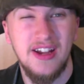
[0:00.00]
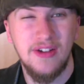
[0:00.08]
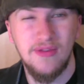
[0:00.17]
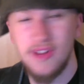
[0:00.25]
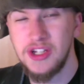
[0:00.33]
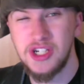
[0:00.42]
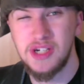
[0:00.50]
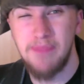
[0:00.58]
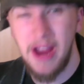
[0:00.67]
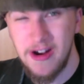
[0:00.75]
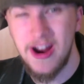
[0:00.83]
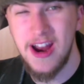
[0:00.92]
Rich
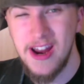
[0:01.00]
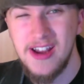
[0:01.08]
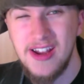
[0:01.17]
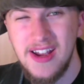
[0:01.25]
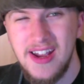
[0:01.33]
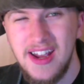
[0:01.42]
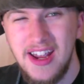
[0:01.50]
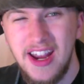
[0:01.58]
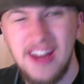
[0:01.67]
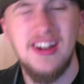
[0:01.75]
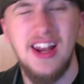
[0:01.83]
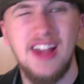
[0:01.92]
Perry.
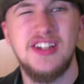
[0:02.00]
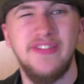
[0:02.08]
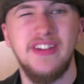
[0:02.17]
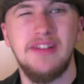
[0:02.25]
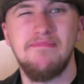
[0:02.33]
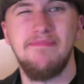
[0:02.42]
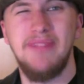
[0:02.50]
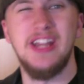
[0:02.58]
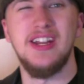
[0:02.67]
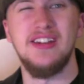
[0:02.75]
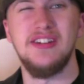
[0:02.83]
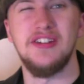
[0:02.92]
In light of it
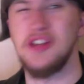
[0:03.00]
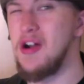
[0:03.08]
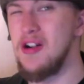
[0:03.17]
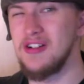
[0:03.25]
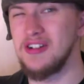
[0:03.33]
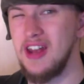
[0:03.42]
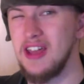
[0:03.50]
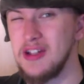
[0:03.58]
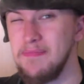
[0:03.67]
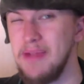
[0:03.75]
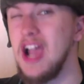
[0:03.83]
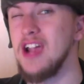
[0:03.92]
being Talk Like
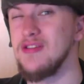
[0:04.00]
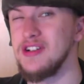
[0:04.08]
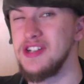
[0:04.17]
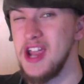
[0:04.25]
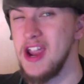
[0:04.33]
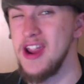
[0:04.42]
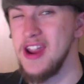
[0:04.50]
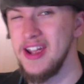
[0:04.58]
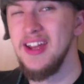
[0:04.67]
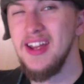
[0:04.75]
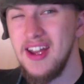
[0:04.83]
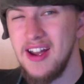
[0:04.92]
a Pirate Day,
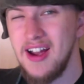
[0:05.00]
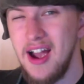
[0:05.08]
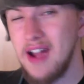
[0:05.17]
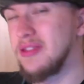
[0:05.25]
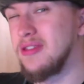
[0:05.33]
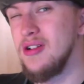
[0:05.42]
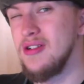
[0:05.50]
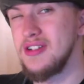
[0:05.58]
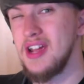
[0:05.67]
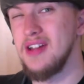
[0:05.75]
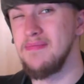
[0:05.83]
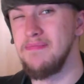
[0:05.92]
I thought
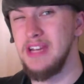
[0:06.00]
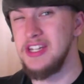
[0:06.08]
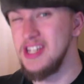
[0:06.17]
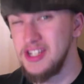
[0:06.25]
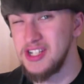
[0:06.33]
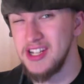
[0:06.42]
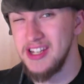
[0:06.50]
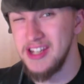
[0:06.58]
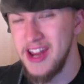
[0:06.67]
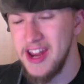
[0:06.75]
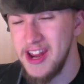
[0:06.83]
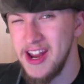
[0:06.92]
I'd be teaching
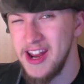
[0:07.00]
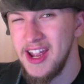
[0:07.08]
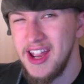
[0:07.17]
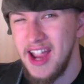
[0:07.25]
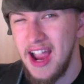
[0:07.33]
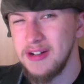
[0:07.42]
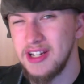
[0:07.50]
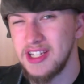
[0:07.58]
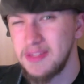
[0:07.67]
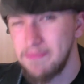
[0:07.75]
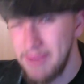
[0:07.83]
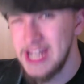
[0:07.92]
ye how to
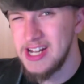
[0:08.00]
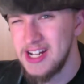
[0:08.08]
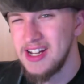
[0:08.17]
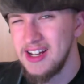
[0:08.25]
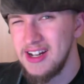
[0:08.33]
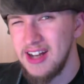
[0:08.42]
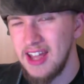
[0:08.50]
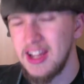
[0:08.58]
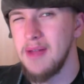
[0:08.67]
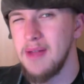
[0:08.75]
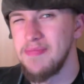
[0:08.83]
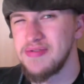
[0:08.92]
speak like
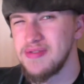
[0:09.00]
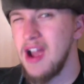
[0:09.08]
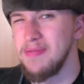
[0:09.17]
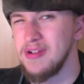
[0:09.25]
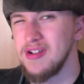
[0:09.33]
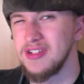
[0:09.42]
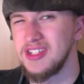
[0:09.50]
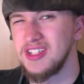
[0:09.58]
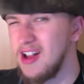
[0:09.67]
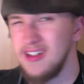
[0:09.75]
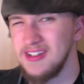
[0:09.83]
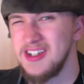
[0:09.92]
a proper
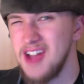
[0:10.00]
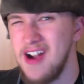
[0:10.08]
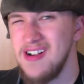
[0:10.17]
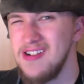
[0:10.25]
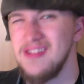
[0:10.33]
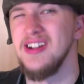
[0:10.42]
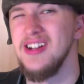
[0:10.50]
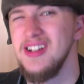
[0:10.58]
salt dog.